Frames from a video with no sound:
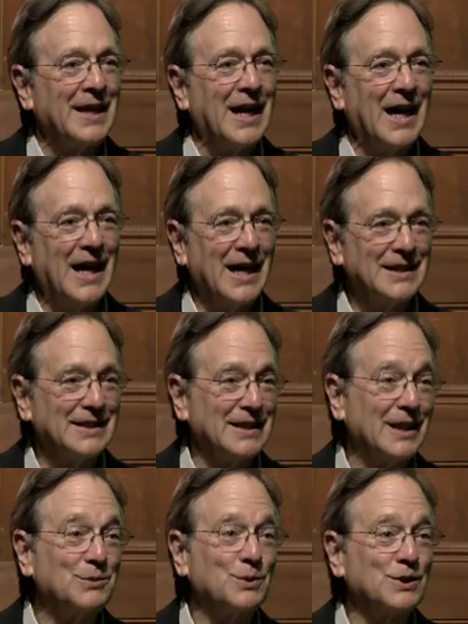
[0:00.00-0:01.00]
And
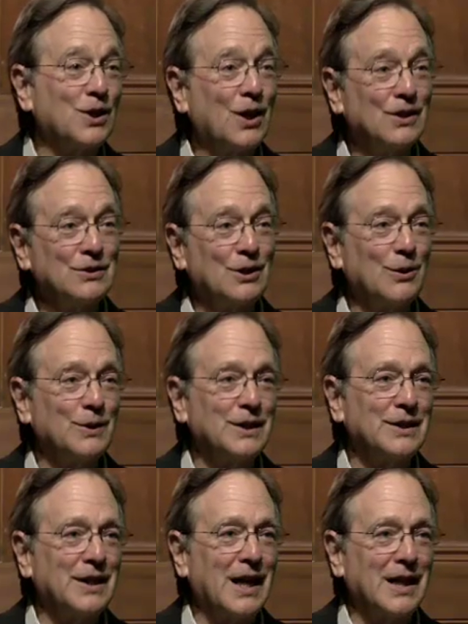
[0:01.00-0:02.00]
it was also
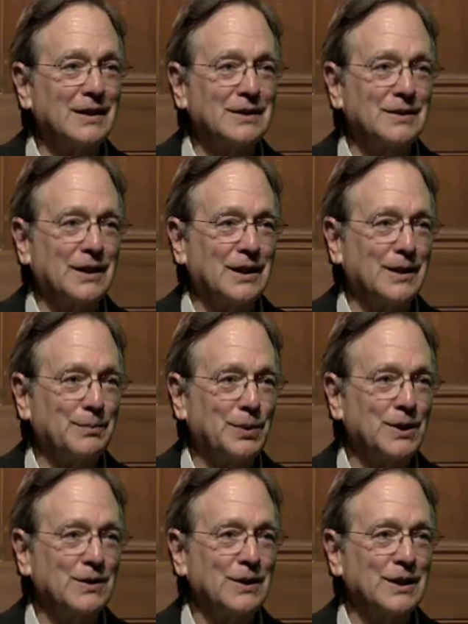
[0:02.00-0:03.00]
in that
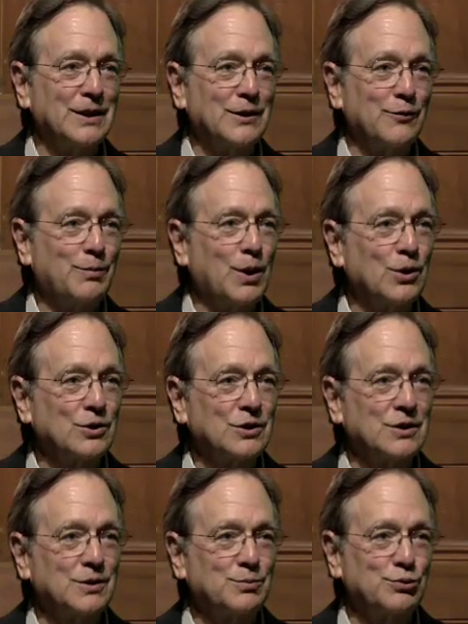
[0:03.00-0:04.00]
period of
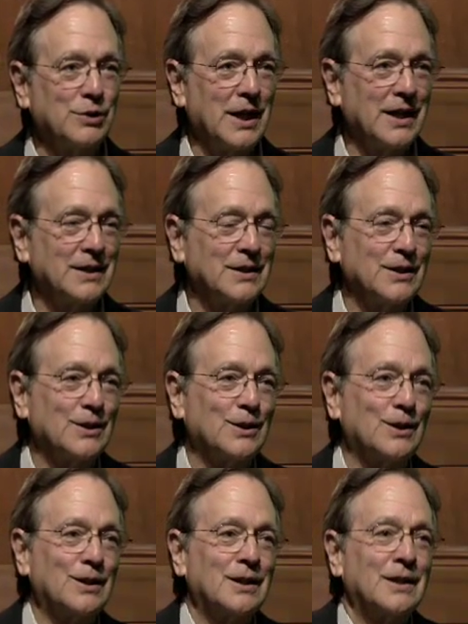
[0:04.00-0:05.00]

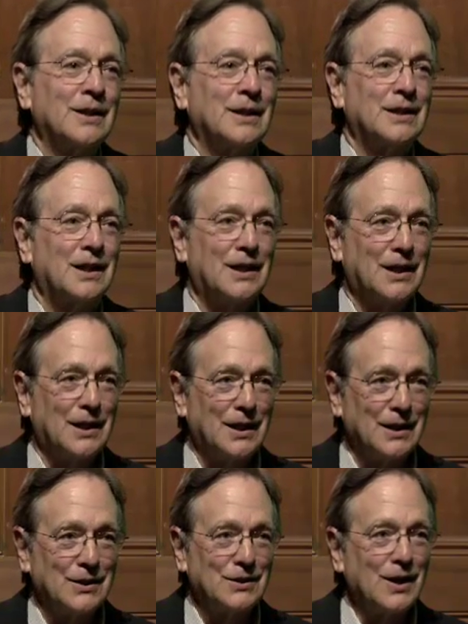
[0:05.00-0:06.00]
postprandial
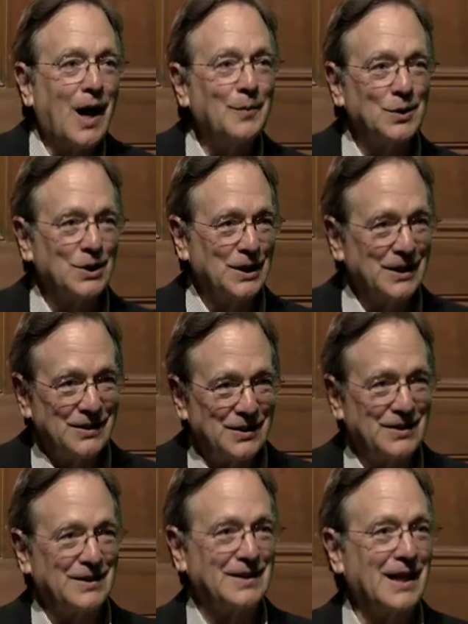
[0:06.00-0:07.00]

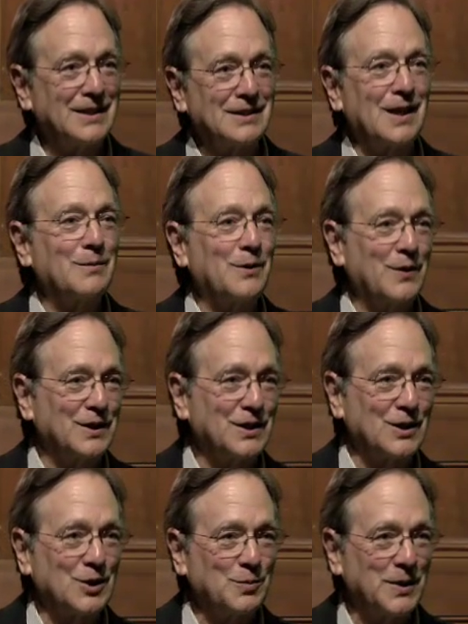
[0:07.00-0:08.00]
somnolence that some of us
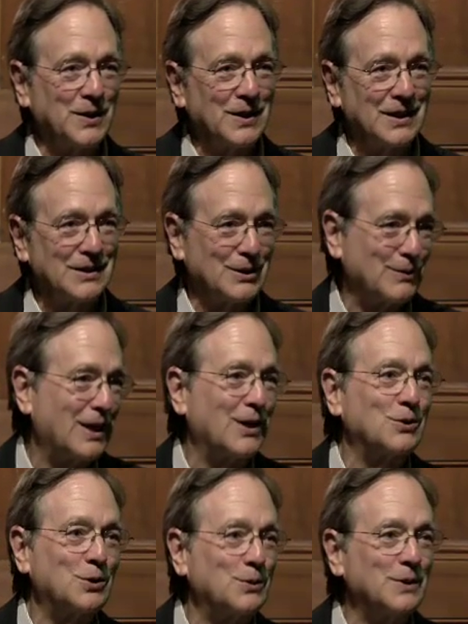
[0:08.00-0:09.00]
experience
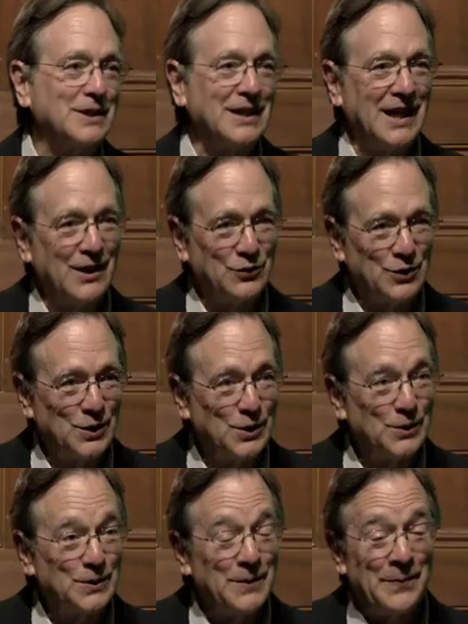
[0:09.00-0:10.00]
around 2 in the
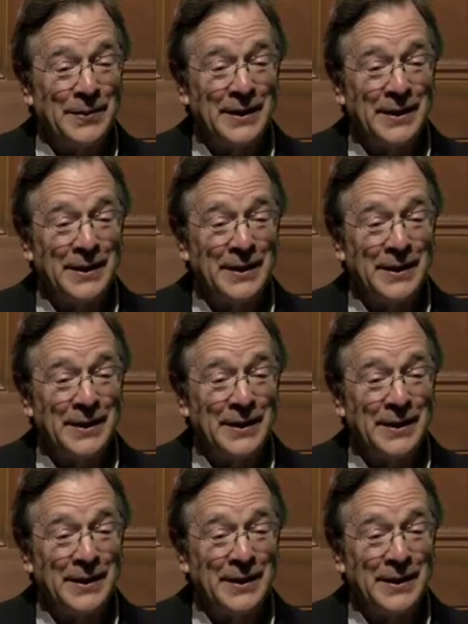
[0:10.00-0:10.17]
afternoon.